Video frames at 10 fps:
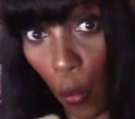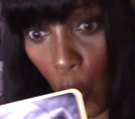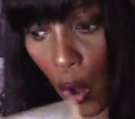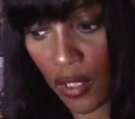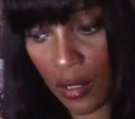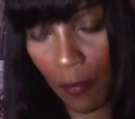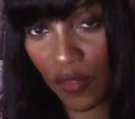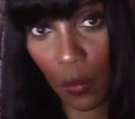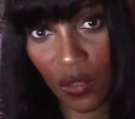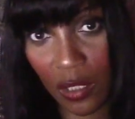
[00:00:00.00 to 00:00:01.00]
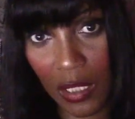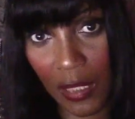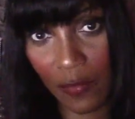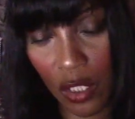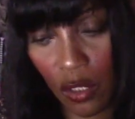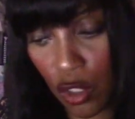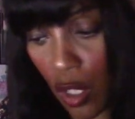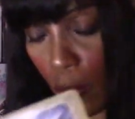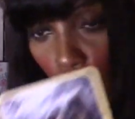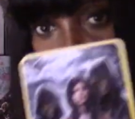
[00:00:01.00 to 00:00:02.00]
for why something wasn't delivered on
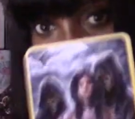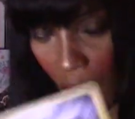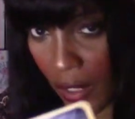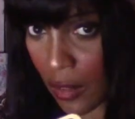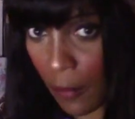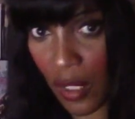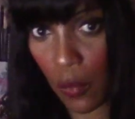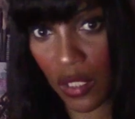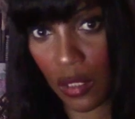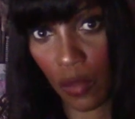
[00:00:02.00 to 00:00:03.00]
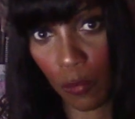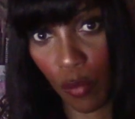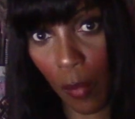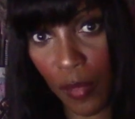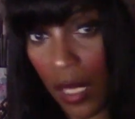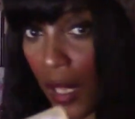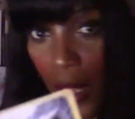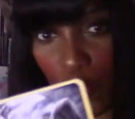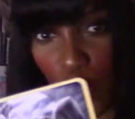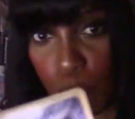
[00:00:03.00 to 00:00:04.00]
time or why something wasn't done properly,
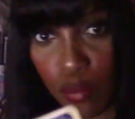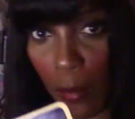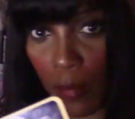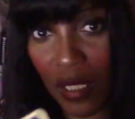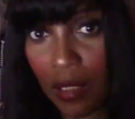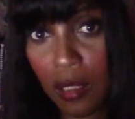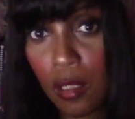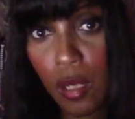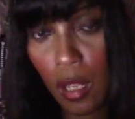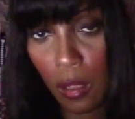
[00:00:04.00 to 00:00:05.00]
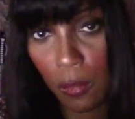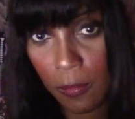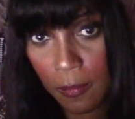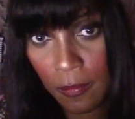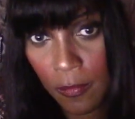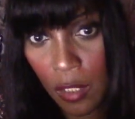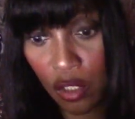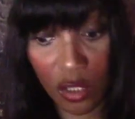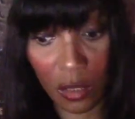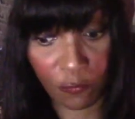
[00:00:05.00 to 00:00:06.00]
you probably didn't know.
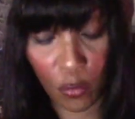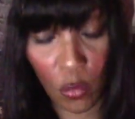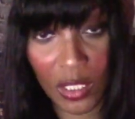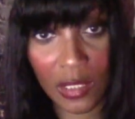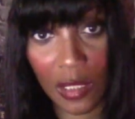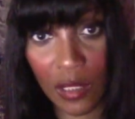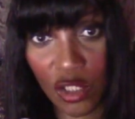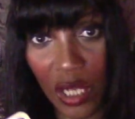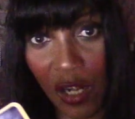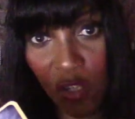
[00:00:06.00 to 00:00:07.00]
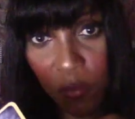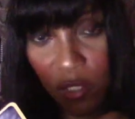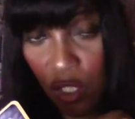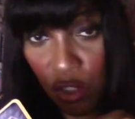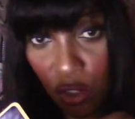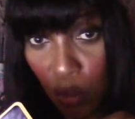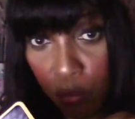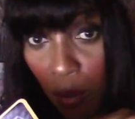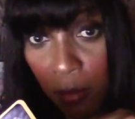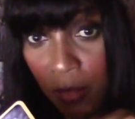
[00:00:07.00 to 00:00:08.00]
Because the fall is in the challenge position, you
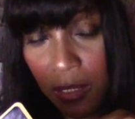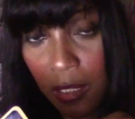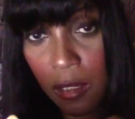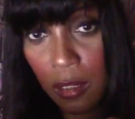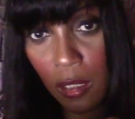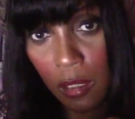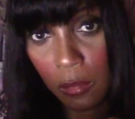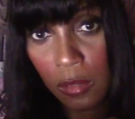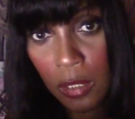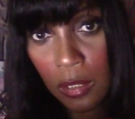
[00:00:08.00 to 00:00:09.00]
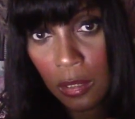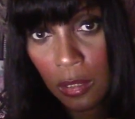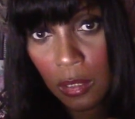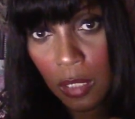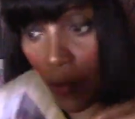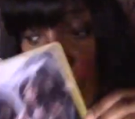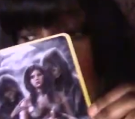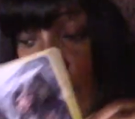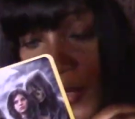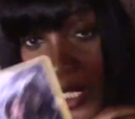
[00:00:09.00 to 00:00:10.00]
probably didn't know. So
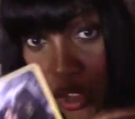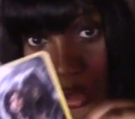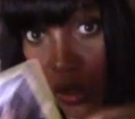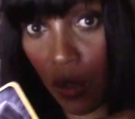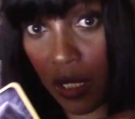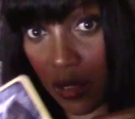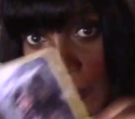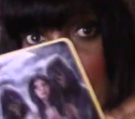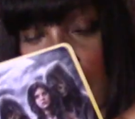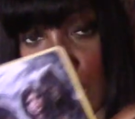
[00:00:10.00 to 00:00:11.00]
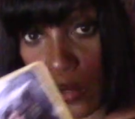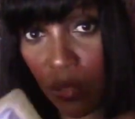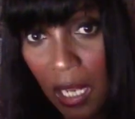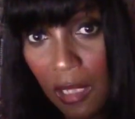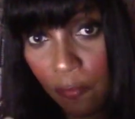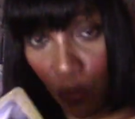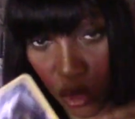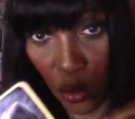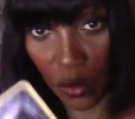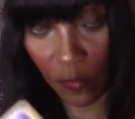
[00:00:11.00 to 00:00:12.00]
somebody's trying to make you take the fall.
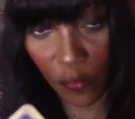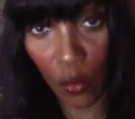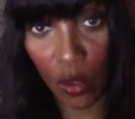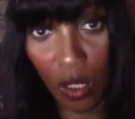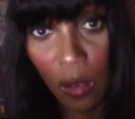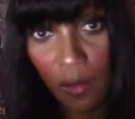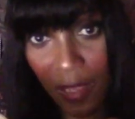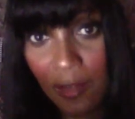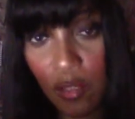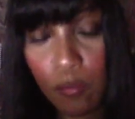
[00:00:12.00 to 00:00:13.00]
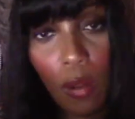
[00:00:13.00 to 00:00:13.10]
You're the fall guy. That's the